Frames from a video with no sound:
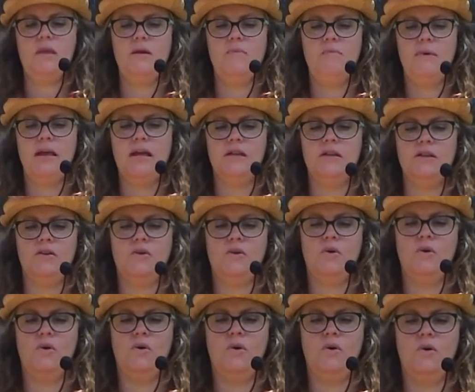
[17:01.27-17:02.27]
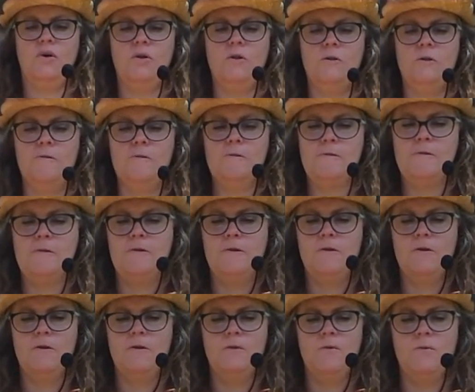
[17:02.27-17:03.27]
Make a little hole
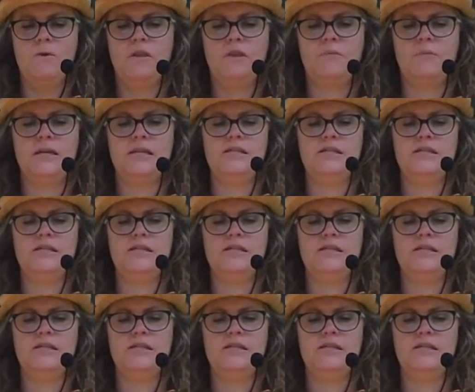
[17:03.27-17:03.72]
with my